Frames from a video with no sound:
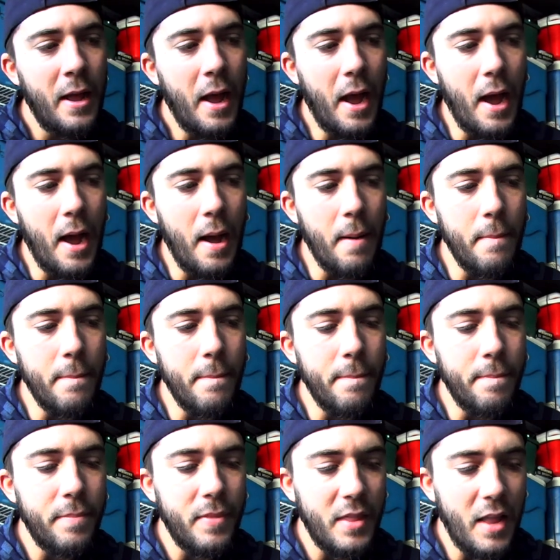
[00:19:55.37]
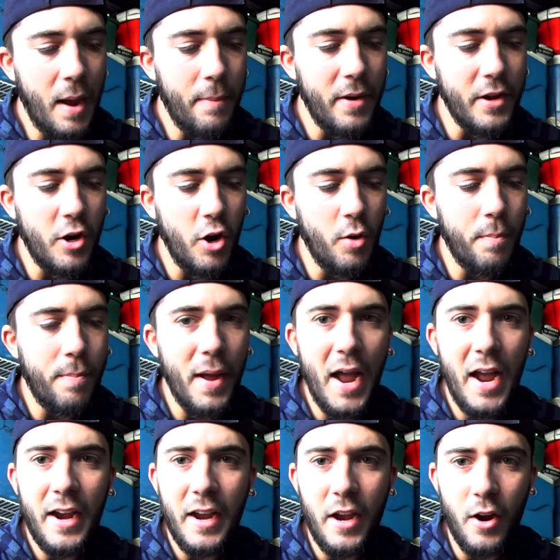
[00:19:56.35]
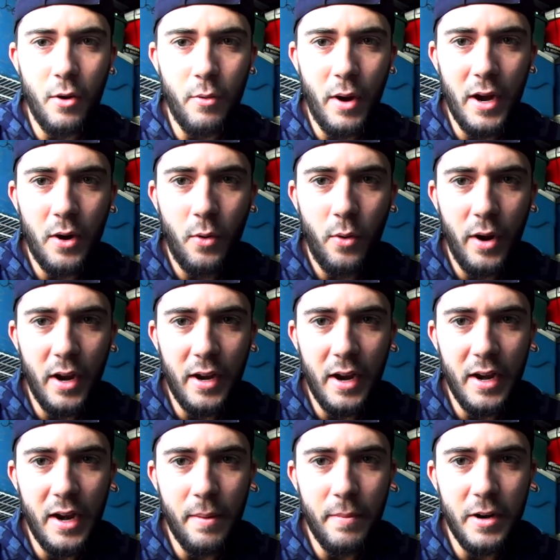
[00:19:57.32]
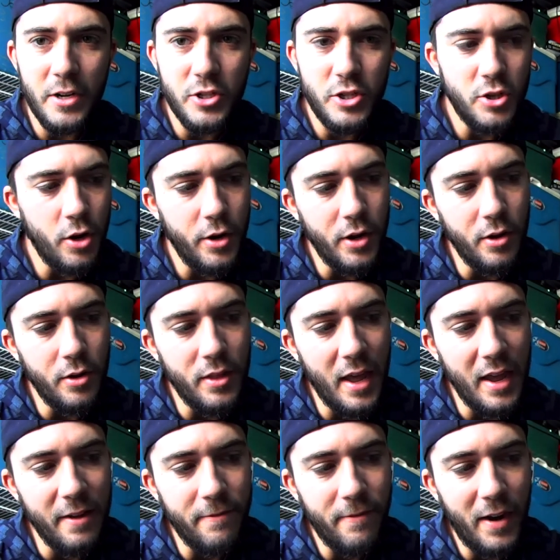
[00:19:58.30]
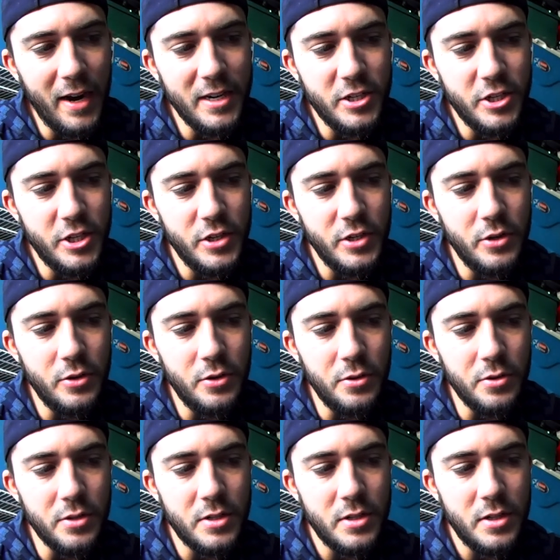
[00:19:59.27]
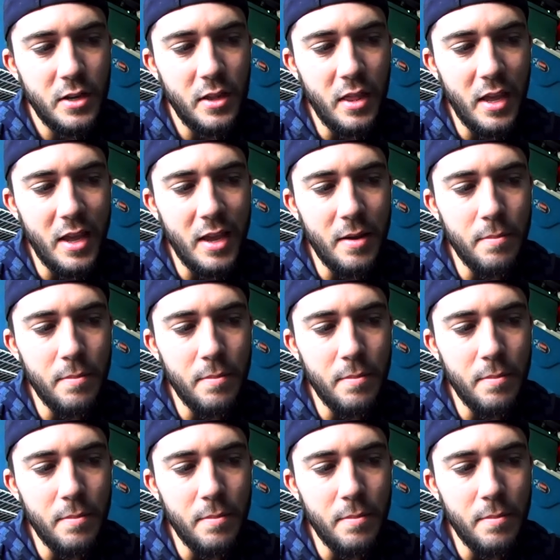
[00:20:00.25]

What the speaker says: I'm going to go back here right quick, and I'm going to show you that if I choose the